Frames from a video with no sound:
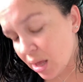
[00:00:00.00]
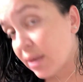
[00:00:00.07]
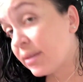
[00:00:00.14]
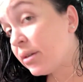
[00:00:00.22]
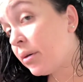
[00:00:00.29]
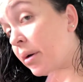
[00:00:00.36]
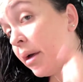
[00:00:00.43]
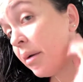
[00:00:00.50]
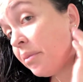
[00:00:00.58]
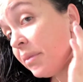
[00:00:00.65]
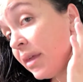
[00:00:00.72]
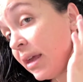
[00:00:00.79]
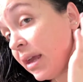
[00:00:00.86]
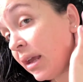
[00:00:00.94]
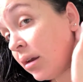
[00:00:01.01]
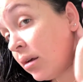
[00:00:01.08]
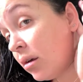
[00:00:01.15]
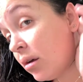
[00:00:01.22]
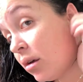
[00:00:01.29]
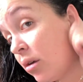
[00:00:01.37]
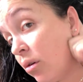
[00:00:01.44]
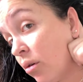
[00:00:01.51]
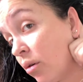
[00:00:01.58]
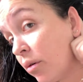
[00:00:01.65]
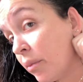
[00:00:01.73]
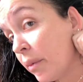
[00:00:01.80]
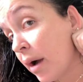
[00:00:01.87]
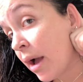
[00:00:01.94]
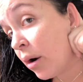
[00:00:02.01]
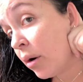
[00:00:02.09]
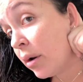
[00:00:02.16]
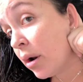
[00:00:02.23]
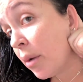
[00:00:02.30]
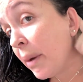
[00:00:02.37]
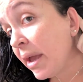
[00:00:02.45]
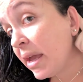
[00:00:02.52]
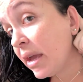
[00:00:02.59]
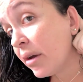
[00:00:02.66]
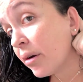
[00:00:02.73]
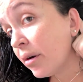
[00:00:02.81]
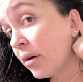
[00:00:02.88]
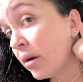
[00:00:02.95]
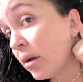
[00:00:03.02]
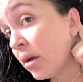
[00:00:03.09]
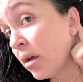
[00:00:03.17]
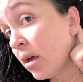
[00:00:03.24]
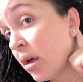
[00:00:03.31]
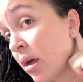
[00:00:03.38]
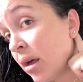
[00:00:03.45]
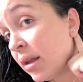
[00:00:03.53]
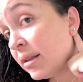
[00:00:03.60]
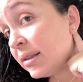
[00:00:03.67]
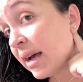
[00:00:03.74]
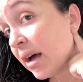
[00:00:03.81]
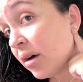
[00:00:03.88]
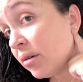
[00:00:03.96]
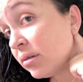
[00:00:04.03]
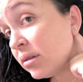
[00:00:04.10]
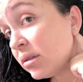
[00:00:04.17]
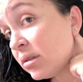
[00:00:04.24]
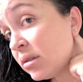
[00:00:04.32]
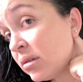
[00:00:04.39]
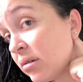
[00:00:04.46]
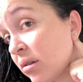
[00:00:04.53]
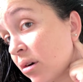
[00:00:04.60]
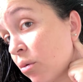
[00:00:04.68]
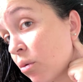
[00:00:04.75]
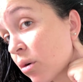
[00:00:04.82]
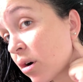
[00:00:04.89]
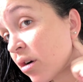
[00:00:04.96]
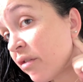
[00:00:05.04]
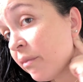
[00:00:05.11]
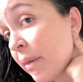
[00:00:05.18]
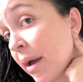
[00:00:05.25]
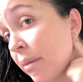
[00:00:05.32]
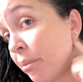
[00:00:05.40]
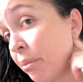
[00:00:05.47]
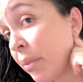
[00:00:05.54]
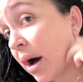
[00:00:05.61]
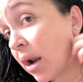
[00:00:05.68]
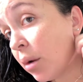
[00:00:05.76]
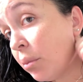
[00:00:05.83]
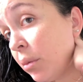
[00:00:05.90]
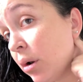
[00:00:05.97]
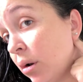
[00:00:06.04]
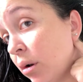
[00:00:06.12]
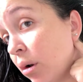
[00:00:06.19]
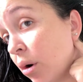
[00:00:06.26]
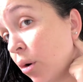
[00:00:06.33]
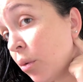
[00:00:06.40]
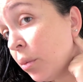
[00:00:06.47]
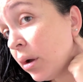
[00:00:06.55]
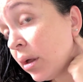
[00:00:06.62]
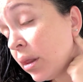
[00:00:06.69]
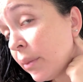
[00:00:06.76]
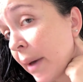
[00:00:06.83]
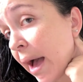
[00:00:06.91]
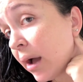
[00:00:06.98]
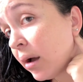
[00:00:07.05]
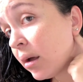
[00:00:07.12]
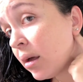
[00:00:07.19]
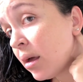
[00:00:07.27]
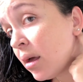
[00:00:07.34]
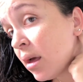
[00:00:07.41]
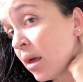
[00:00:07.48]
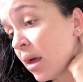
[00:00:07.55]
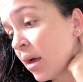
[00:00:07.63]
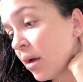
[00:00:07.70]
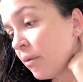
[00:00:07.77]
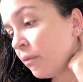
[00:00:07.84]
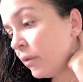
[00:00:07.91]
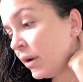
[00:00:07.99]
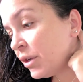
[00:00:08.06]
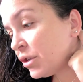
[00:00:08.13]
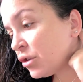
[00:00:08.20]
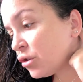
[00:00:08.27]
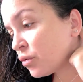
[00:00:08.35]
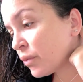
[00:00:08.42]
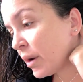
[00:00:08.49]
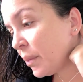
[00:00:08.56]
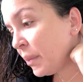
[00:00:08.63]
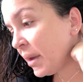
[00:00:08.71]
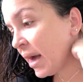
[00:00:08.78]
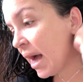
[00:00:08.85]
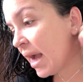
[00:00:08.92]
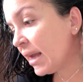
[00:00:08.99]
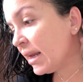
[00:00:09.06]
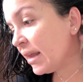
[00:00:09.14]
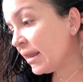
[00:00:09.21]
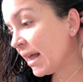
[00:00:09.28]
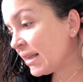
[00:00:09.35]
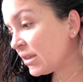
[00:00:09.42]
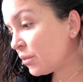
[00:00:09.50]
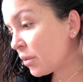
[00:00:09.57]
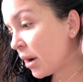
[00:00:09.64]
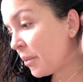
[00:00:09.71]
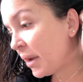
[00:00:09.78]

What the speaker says: So I am thinking, I go in on my ear, down to the corner of my bottom lobe in the back, reach straight behind, and that's where I'm